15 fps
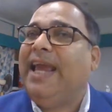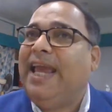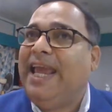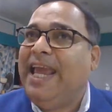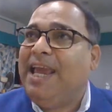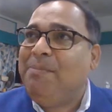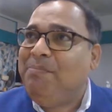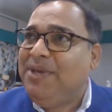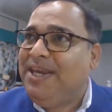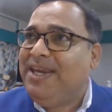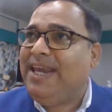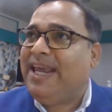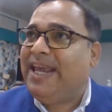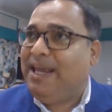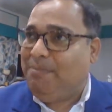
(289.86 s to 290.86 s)

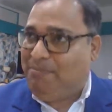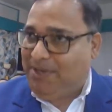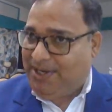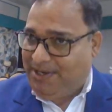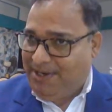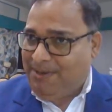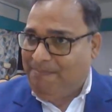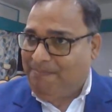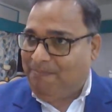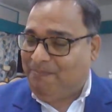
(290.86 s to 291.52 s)
A-B-A-B,